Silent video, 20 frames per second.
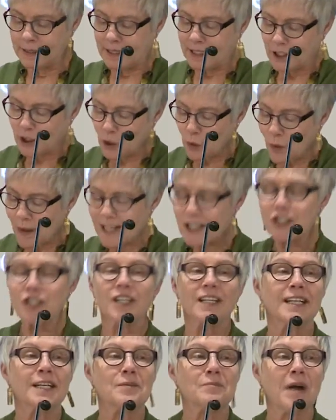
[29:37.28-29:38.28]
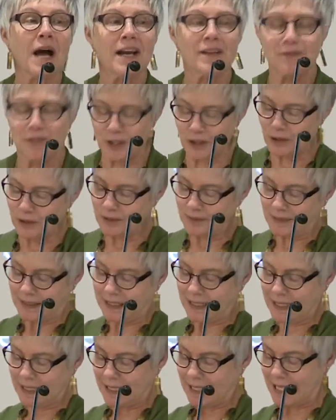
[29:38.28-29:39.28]
The question, in my view,
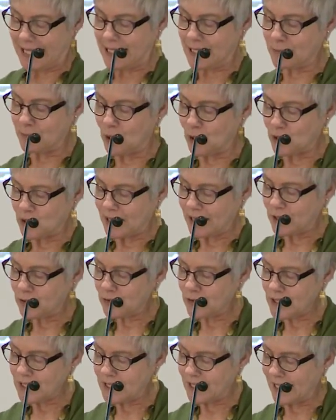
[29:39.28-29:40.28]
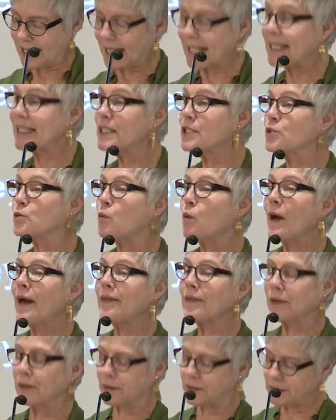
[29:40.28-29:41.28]
that is most interesting is
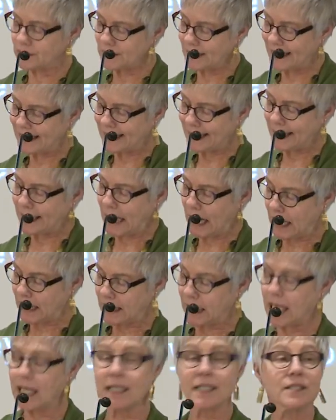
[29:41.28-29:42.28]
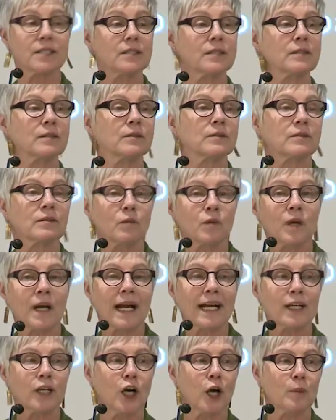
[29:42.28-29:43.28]
whether Lady Gaga's, what
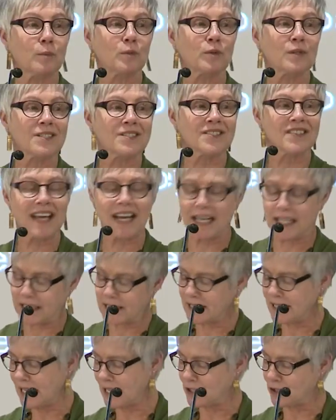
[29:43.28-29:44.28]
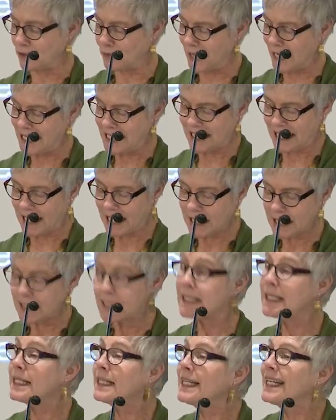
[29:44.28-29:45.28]
I call prosthetic accessorizing,
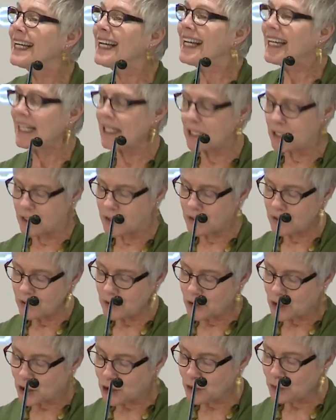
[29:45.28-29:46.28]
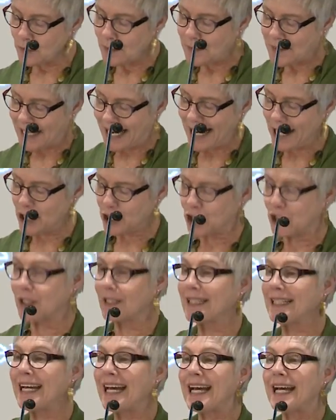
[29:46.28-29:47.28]
is
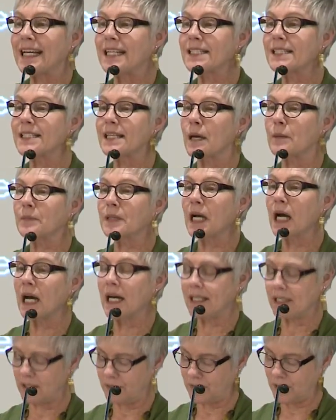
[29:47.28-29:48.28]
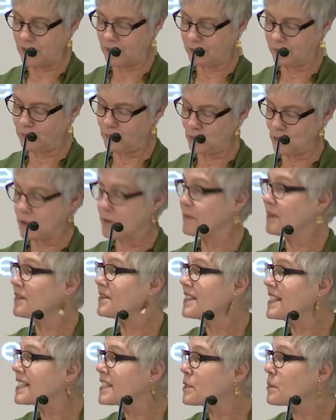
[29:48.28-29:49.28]
discrimination as some kind of a form of
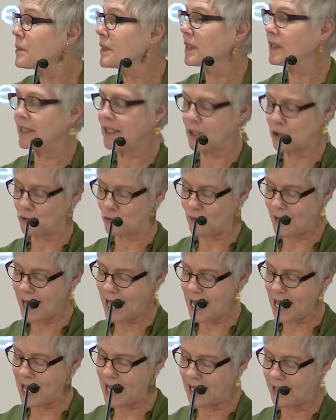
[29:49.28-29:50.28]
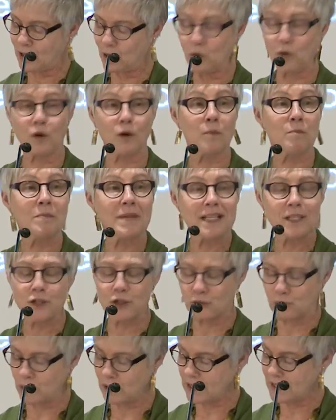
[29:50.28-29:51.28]
disability drag or
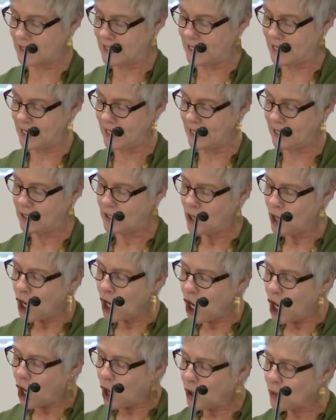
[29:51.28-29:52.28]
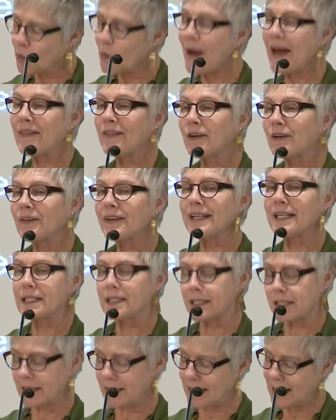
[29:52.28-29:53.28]
minstrelsy, or whether
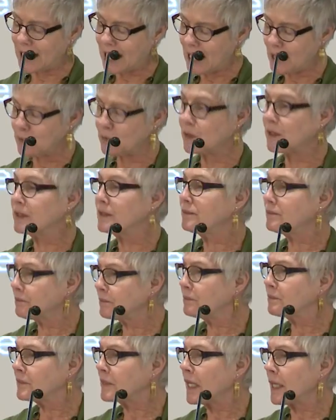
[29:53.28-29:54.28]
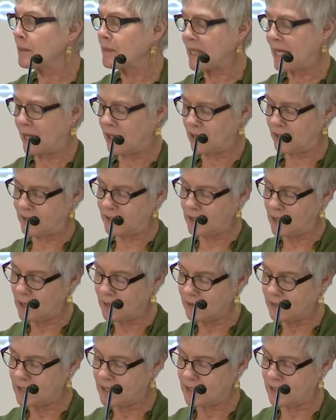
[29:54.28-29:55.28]
it's, and I would come down
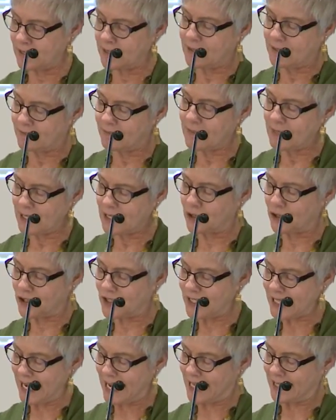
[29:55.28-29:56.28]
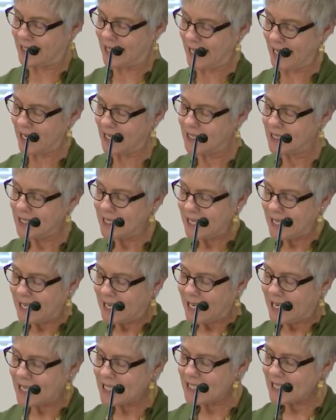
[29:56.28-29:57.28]
on this understanding
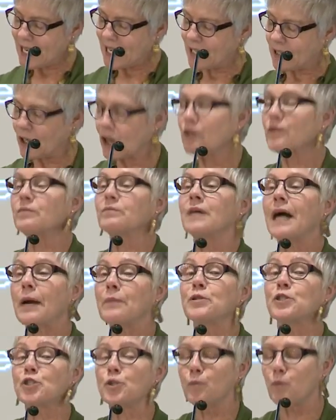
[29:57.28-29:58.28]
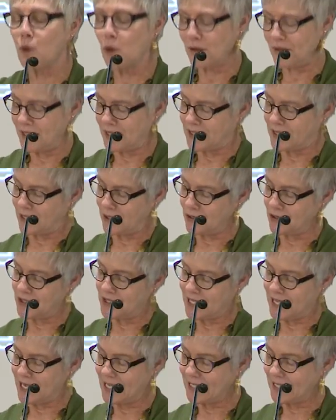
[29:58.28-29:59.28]
I would support this
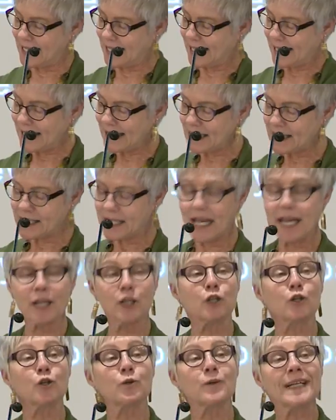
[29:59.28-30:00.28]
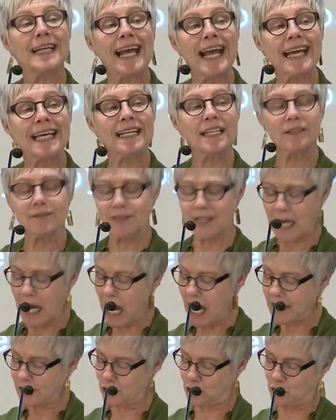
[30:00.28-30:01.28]
understanding, is a creative
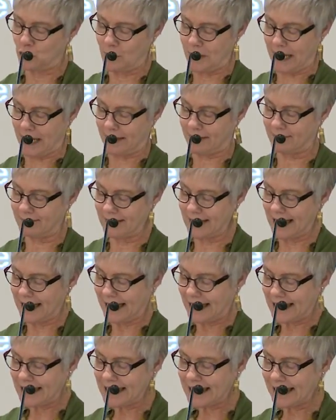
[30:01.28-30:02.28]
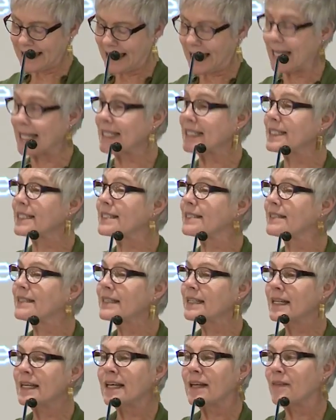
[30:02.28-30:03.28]
costuming that indicates
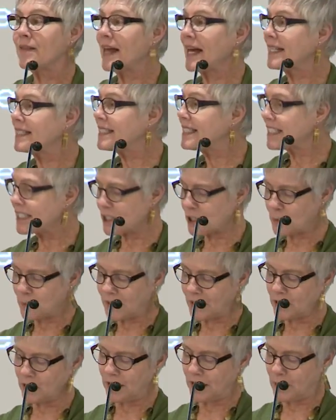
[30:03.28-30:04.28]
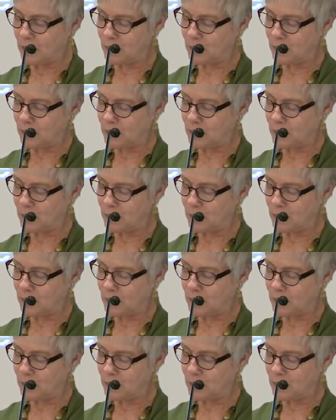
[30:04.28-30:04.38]
that disability